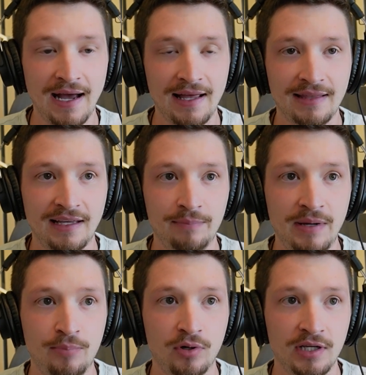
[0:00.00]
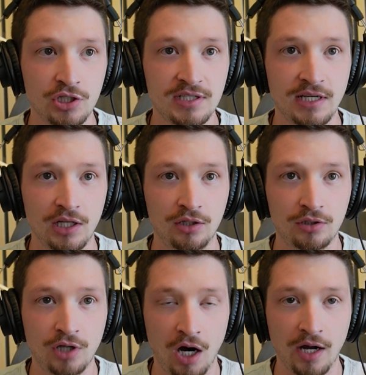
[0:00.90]
I think people can just get
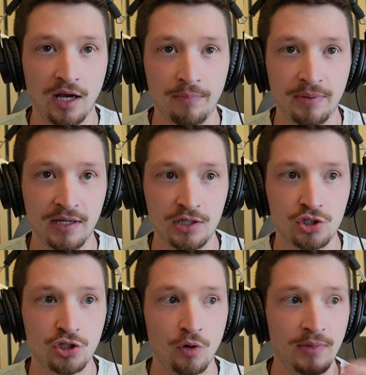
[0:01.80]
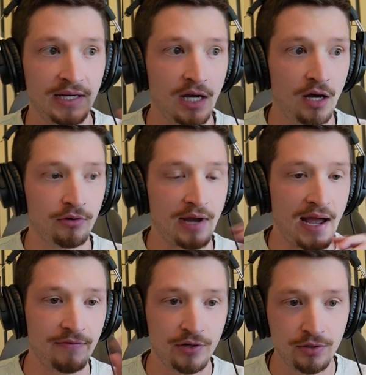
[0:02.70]
caught up in so many other
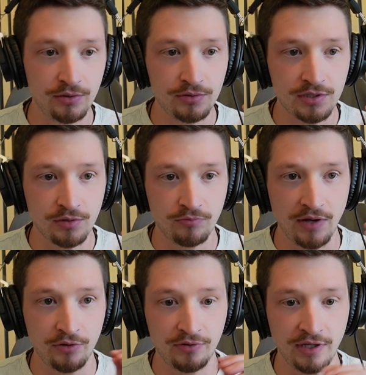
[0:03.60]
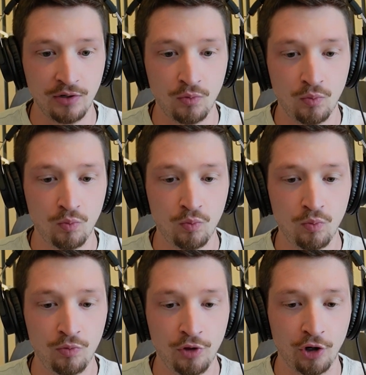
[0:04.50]
avenues rather than
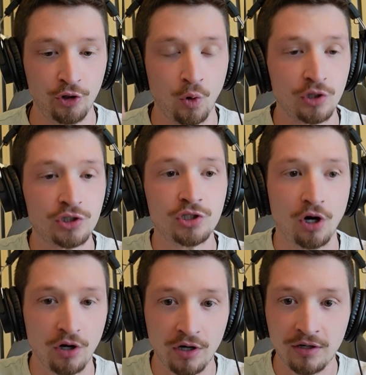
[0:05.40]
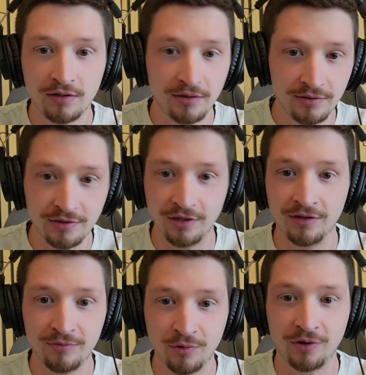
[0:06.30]
their North Star.
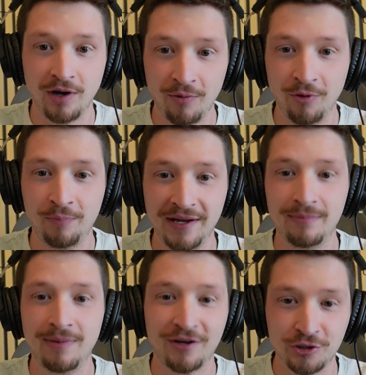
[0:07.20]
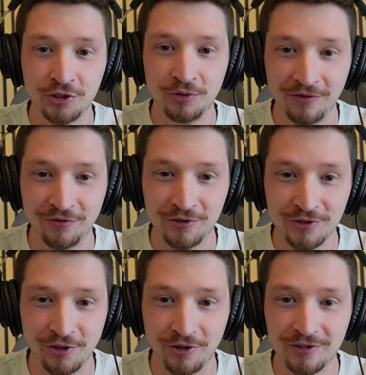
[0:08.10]
We'll piggyback on shooting for the
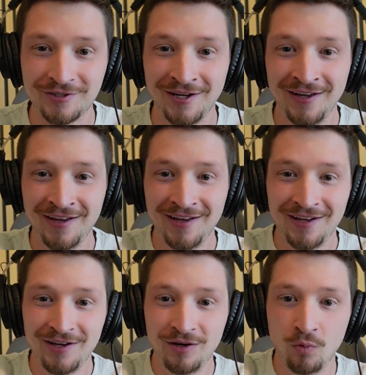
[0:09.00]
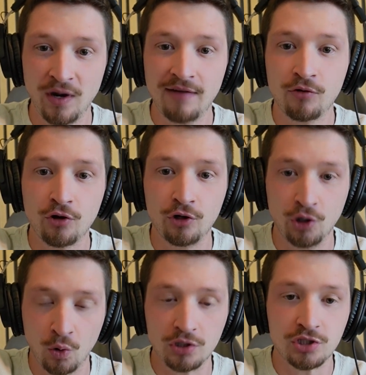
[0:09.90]
stars. Whatever their
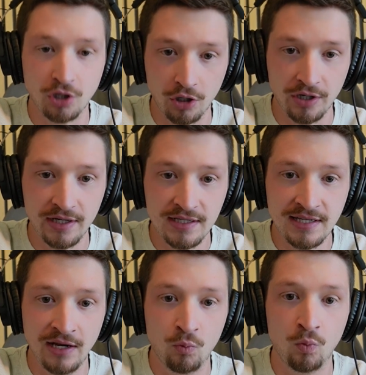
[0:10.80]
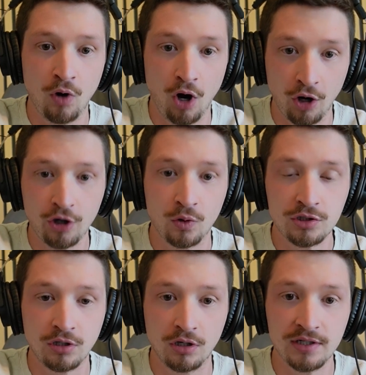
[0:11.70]
North Star is. And our North
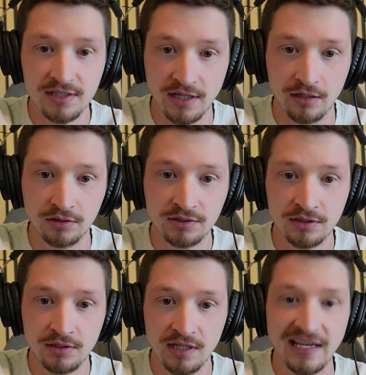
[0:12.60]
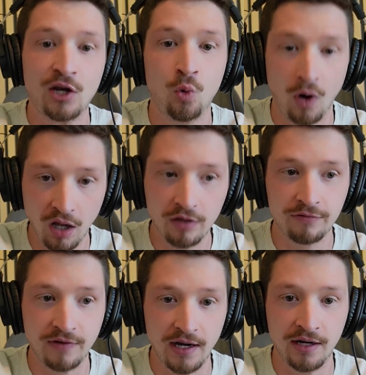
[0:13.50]
Star in sales is a
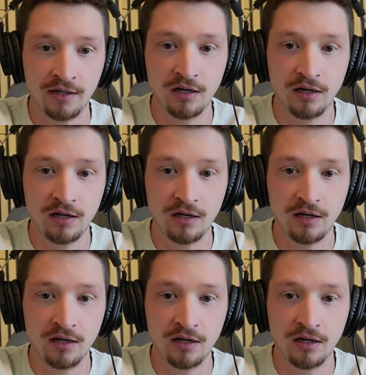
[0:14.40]
qualified